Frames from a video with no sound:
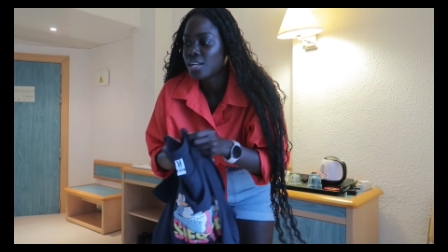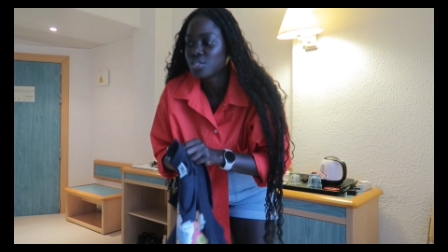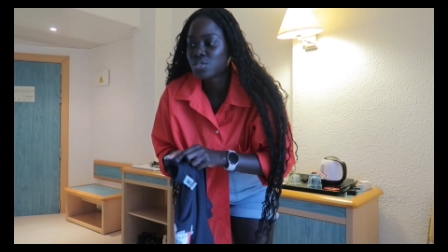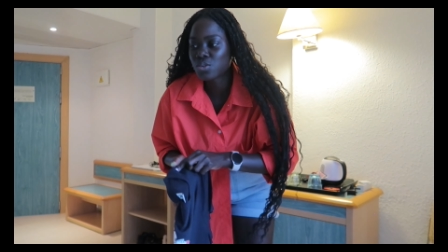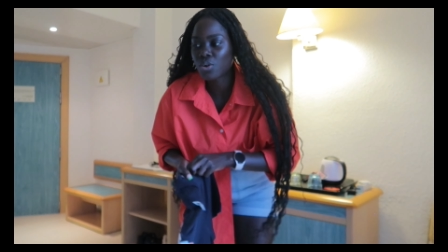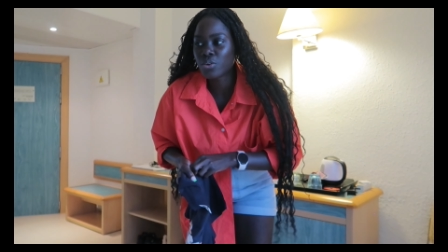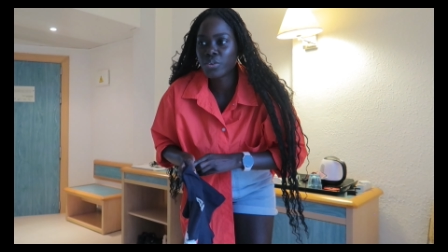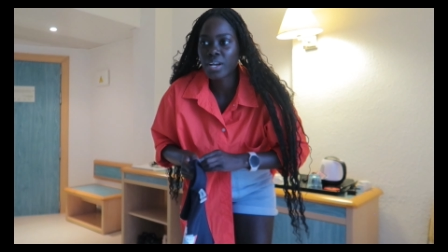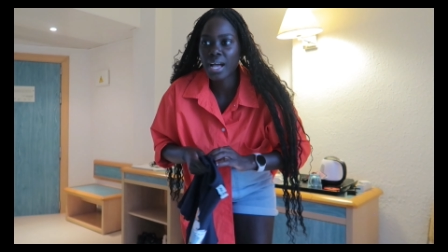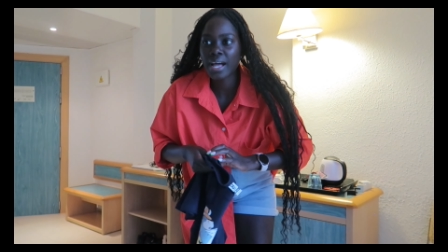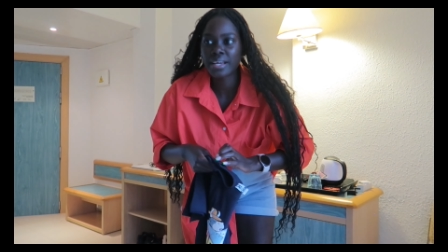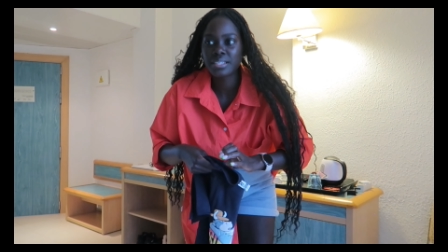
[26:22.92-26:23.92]
so you
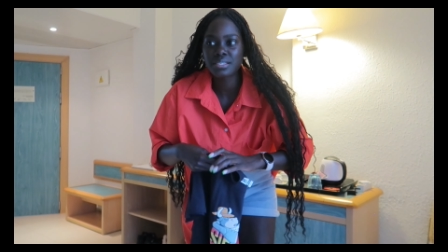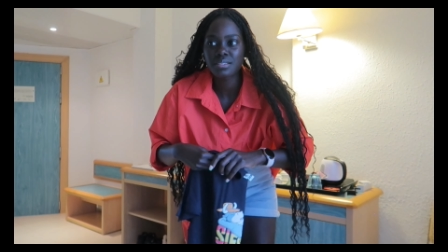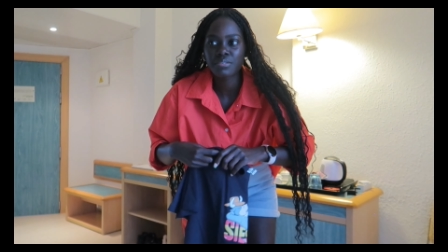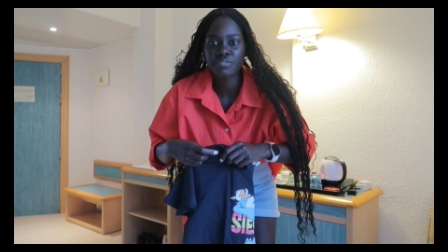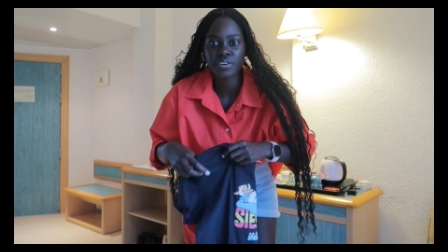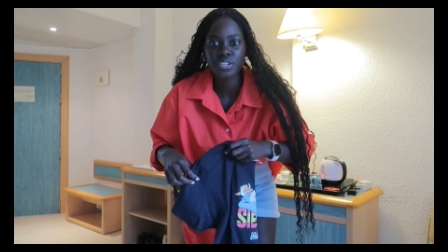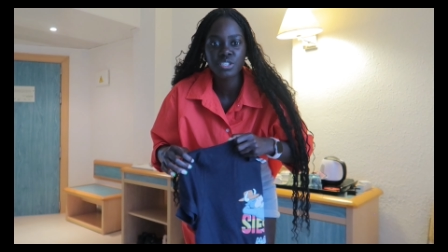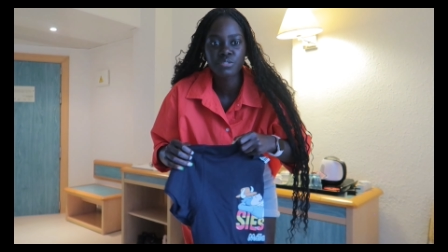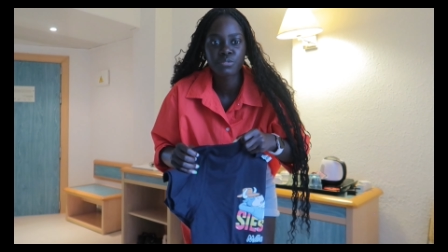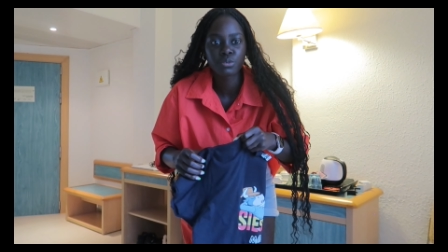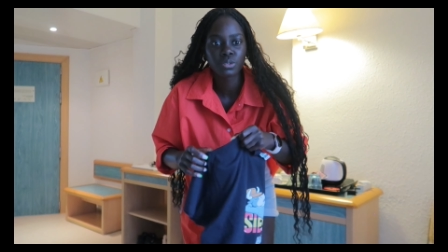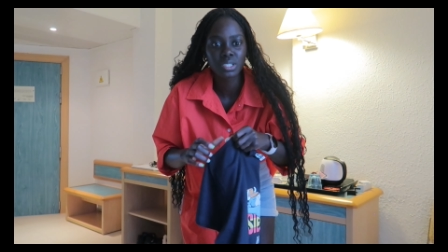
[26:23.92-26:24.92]
guys first
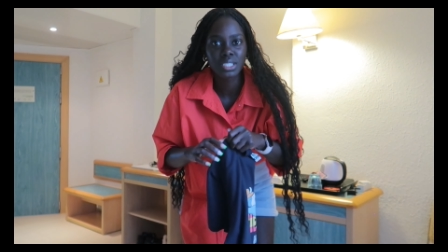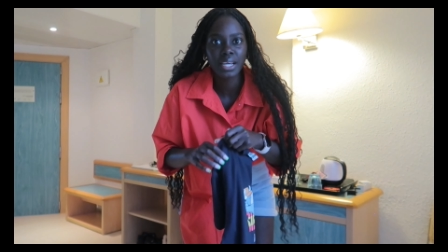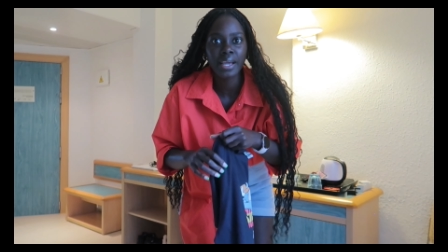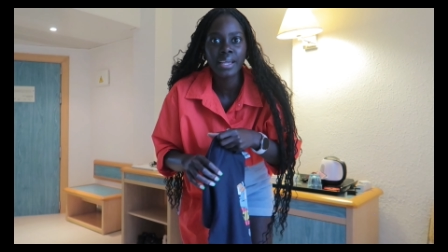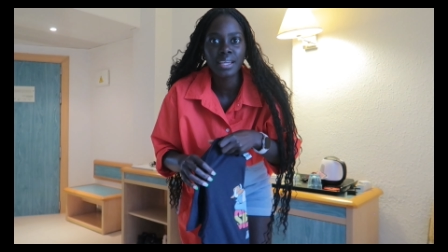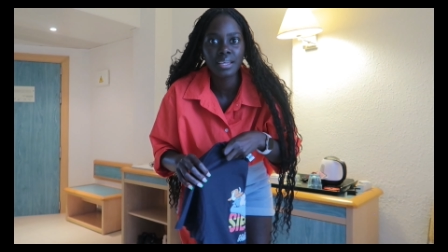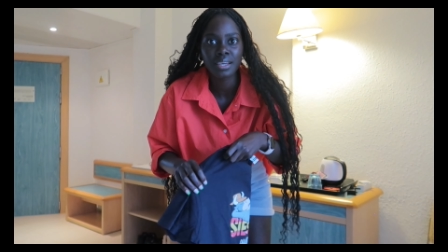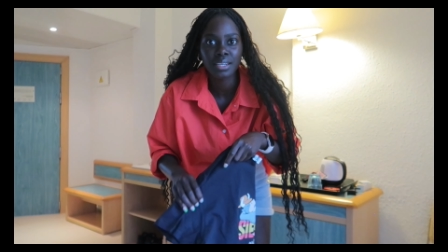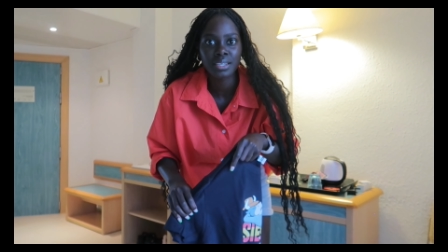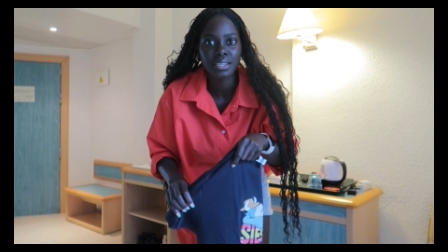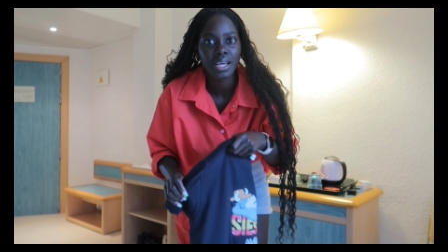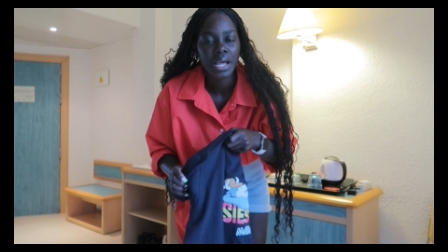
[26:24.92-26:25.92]
full day
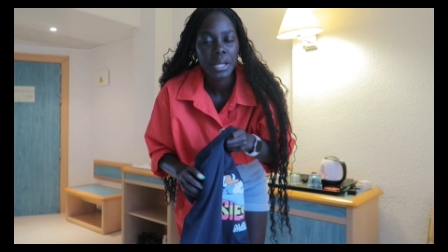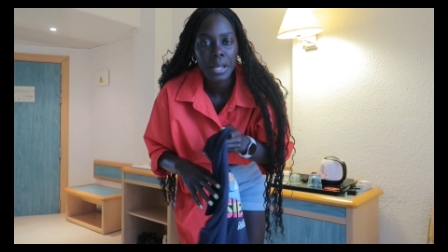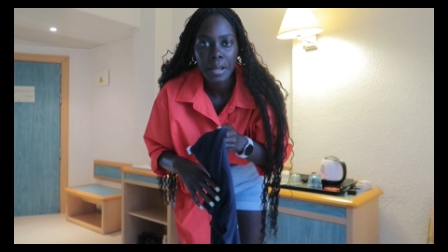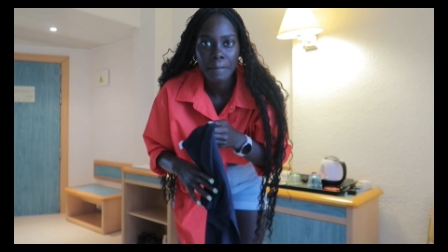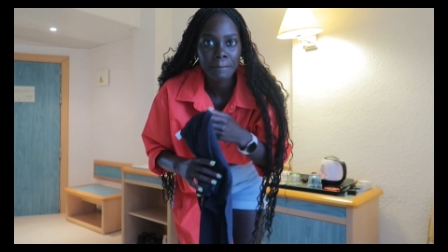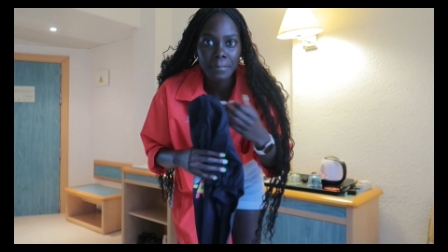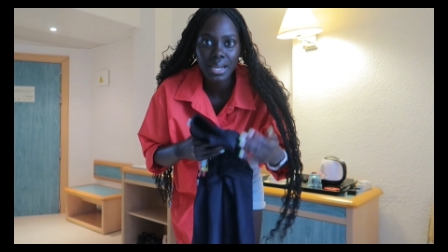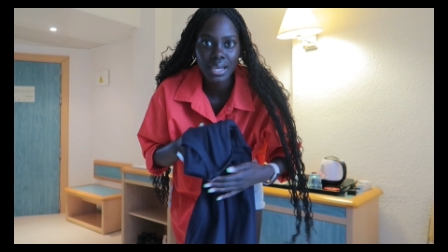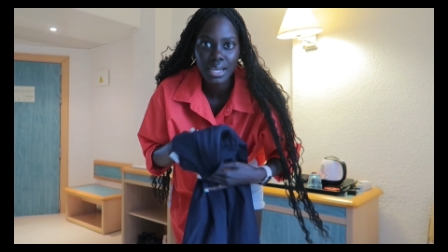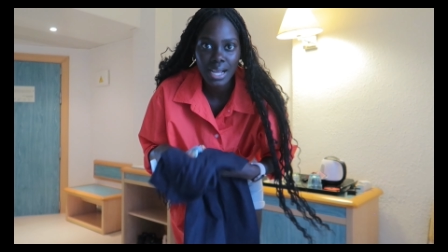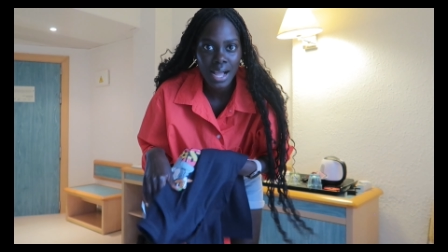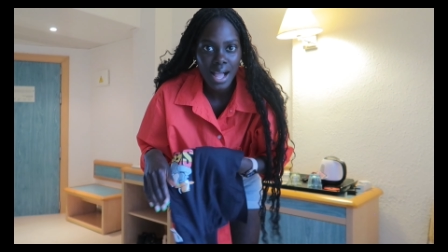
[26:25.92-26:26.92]
in
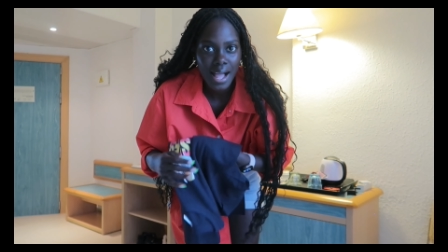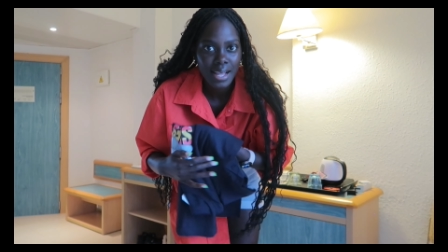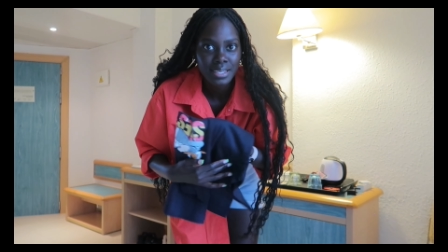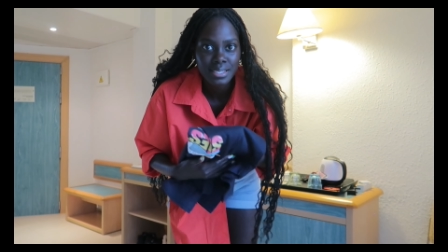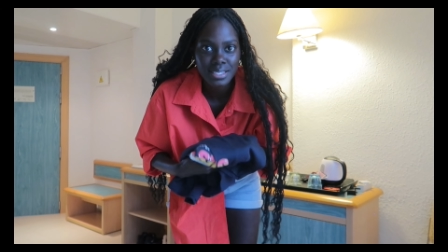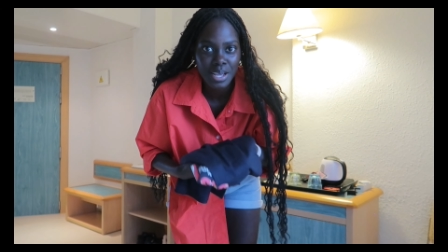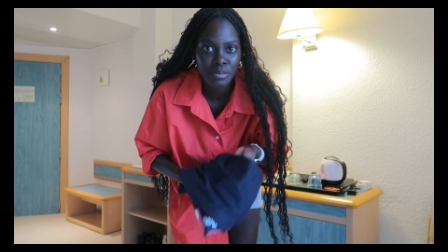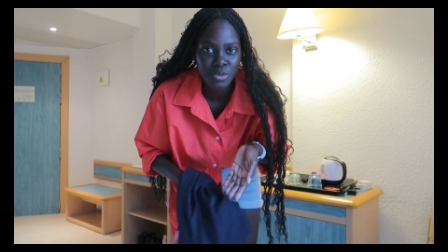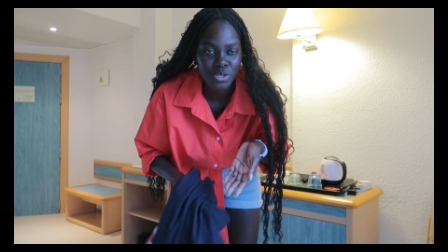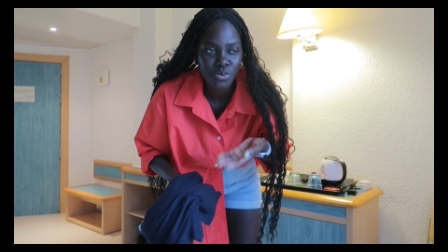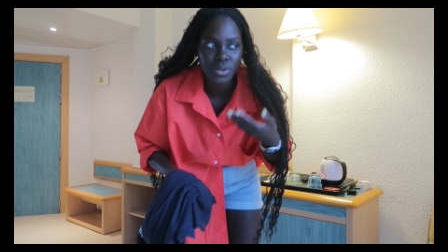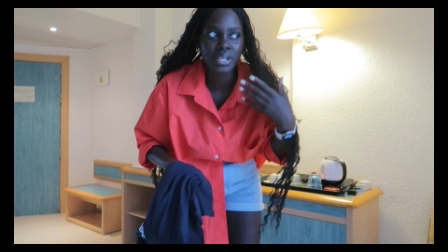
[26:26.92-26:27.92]
Malaga has
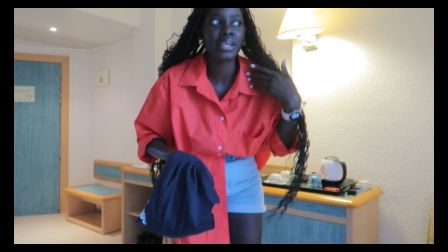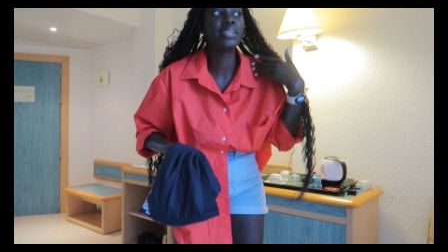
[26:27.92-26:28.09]
come to an